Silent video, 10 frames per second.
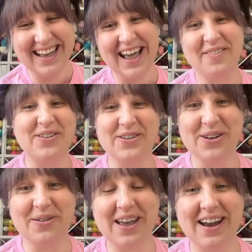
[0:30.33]
If you're
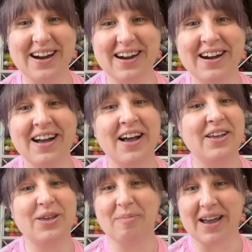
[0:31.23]
new here,
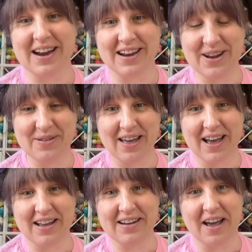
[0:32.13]
you might not know
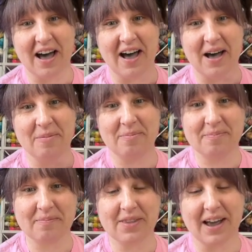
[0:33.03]
that.
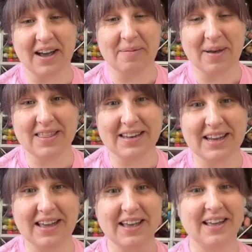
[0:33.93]
I'm
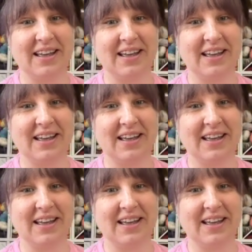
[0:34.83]
Bethany.